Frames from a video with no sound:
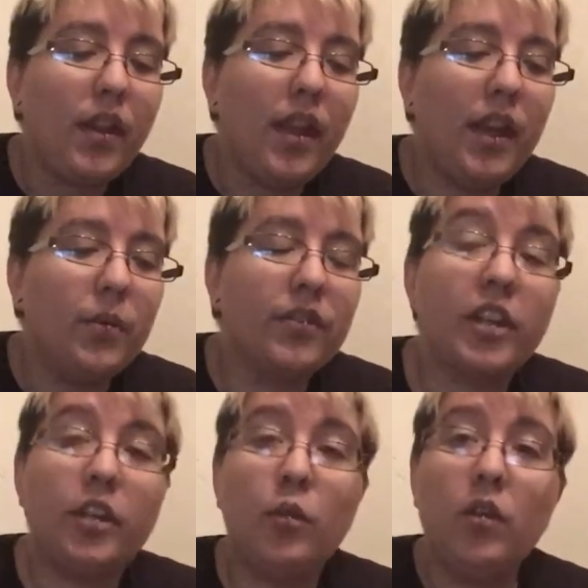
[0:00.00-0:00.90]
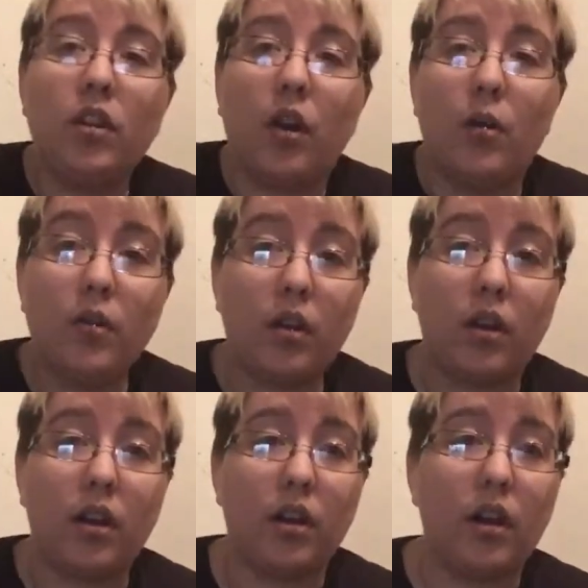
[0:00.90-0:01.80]
And I was like, you alone
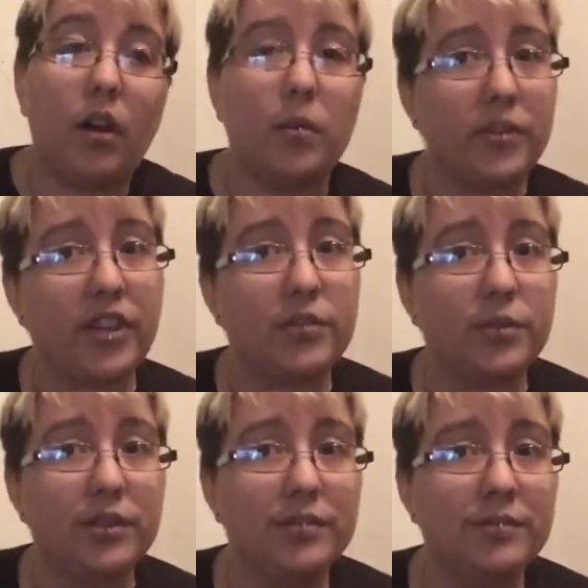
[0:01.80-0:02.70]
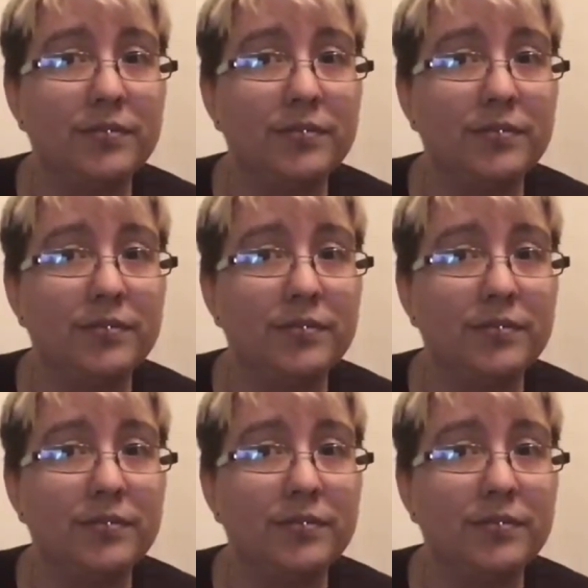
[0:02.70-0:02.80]
are a homosexual.